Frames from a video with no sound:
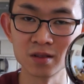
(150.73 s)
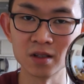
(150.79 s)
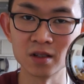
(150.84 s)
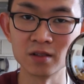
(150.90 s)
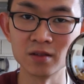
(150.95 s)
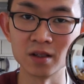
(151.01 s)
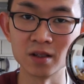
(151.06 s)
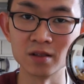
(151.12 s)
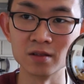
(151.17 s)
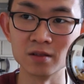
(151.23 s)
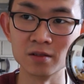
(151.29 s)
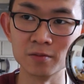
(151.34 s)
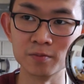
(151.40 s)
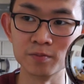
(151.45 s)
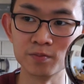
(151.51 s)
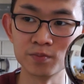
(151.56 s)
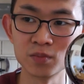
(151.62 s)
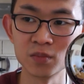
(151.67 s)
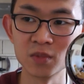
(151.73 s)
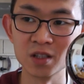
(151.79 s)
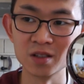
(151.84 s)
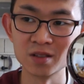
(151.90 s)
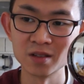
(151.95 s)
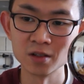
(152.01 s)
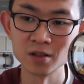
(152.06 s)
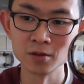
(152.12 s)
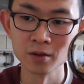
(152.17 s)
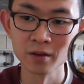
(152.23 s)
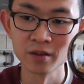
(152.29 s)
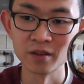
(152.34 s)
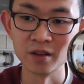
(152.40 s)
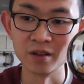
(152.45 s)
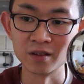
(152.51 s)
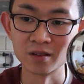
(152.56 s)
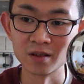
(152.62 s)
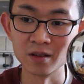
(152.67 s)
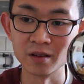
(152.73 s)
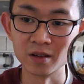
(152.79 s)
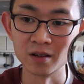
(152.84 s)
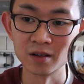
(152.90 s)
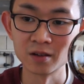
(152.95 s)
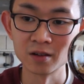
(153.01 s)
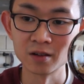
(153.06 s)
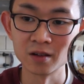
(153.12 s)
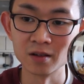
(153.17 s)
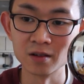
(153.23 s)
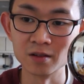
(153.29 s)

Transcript: kind of like they sell things like